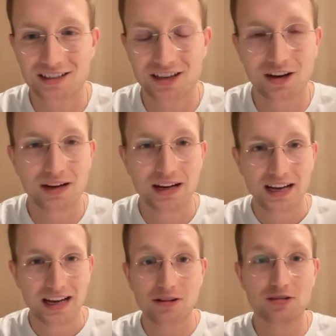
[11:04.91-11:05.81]
So
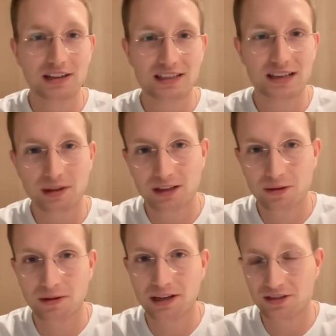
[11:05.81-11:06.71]
it was really something that
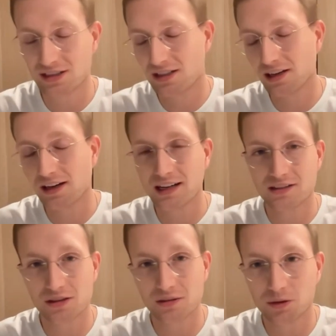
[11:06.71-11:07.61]
we were interested in looking
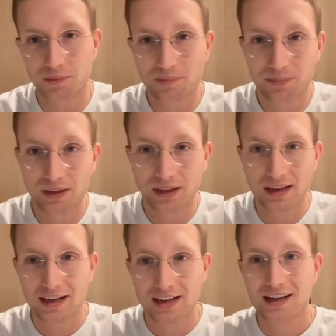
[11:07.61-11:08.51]
into more.
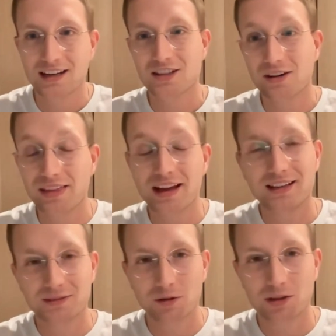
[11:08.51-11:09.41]
So, and
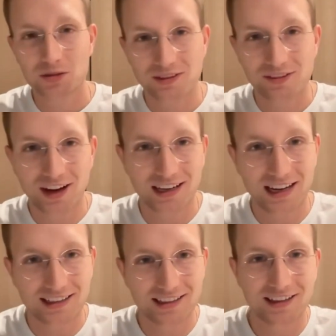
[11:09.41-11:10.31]
then once we've kind of
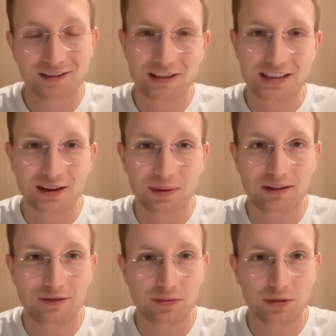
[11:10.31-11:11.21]
landed that a resale
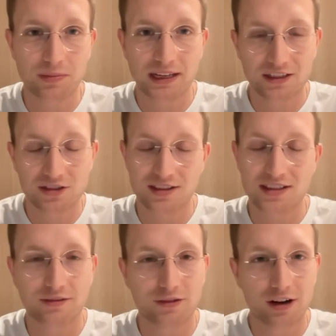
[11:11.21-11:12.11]
platform would be an
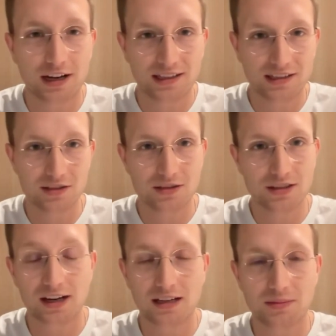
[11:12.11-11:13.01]
interesting foray into
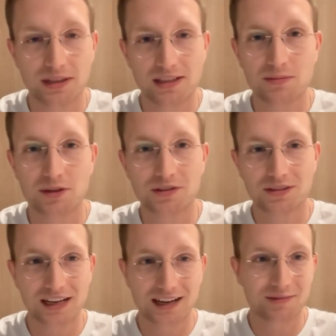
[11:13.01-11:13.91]
circular business
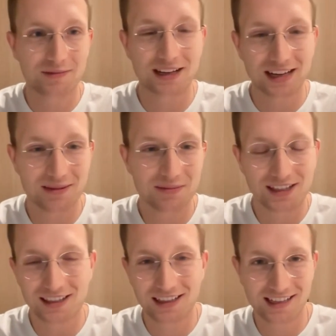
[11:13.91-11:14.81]
models, it then came
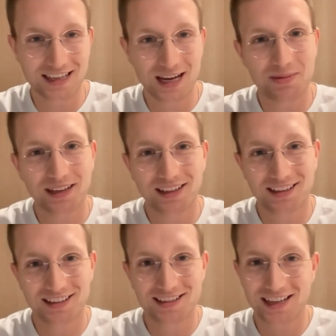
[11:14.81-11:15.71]
to landscaping
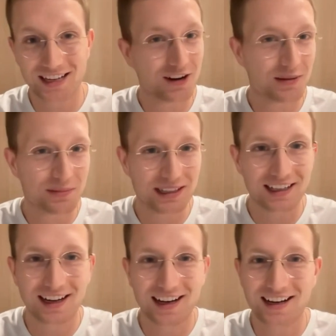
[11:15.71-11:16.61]
this
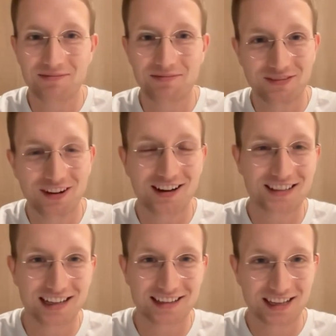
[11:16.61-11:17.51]
incredibly
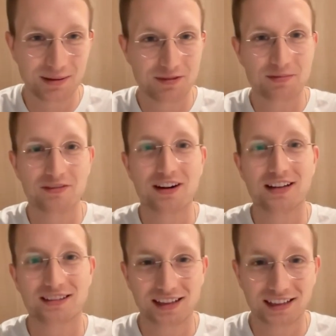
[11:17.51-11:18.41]
vast landscape of
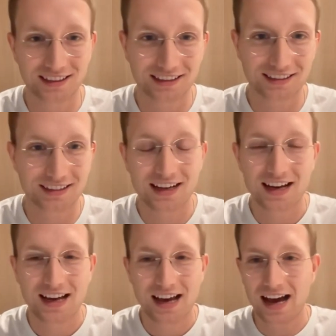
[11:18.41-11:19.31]
providers that exist.
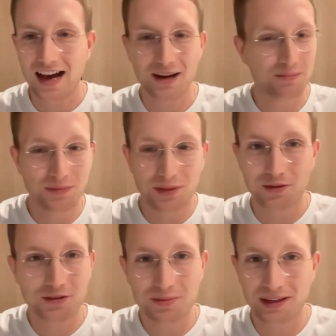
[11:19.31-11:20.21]

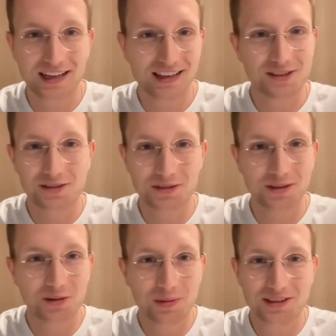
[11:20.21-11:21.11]
Through speaking to
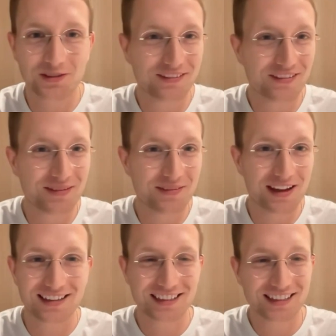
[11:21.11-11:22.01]
almost all of them that
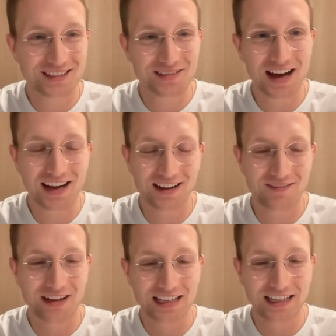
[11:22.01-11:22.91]
exist,
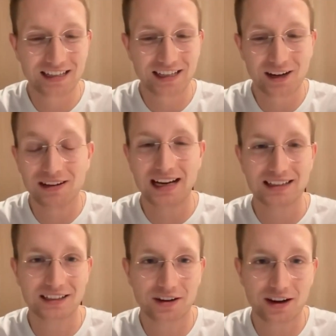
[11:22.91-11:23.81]
we
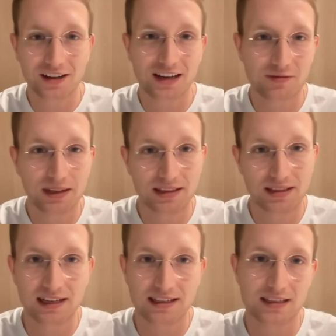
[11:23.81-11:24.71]
landed on Archive being the
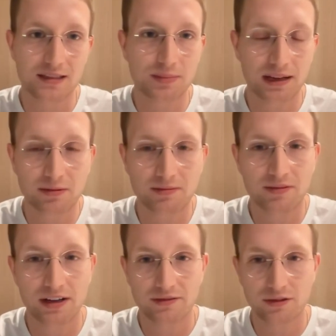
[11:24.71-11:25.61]
selected platform
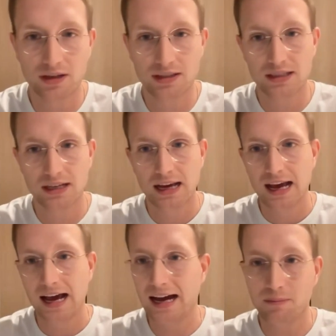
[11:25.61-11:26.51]
provider for us.
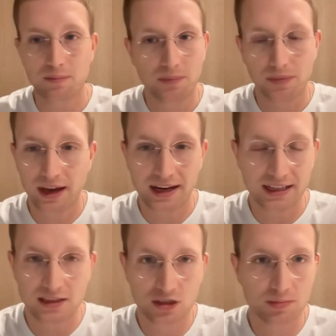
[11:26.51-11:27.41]
That
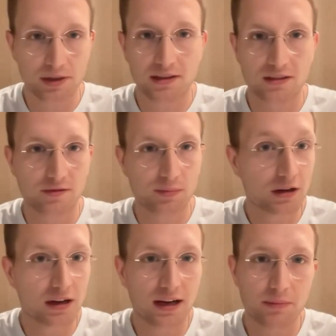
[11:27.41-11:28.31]
is just because of pure
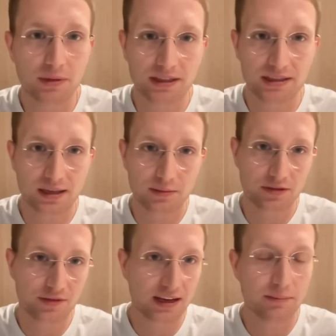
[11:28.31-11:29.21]
alignment in terms
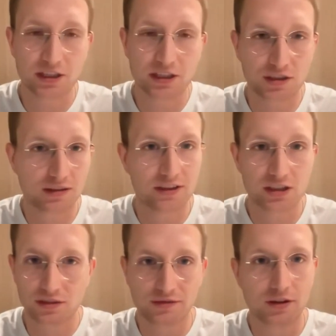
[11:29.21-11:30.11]
of the ambition, the
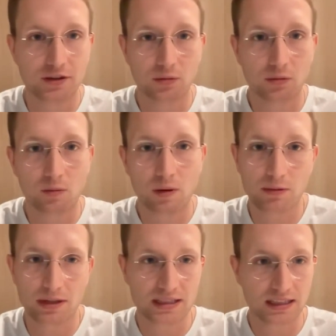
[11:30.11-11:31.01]
vision for where
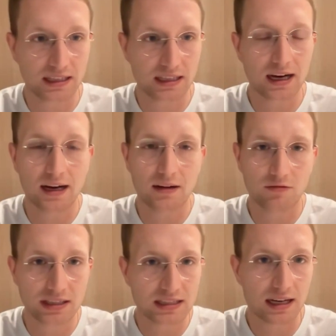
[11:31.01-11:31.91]
we see
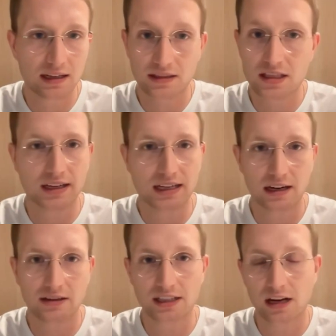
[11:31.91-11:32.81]
resale and
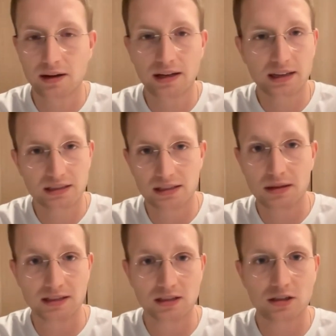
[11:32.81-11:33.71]
circularity going as
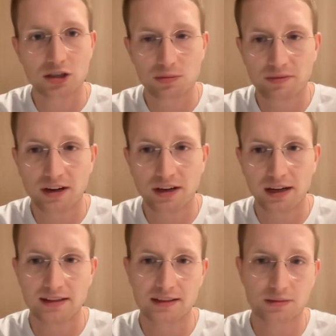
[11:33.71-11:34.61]
a solution provider
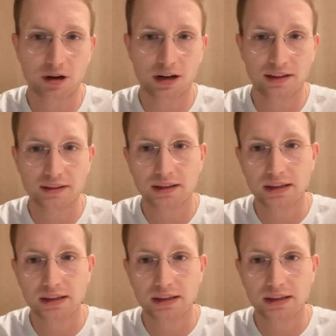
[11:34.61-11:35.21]
and as a brand.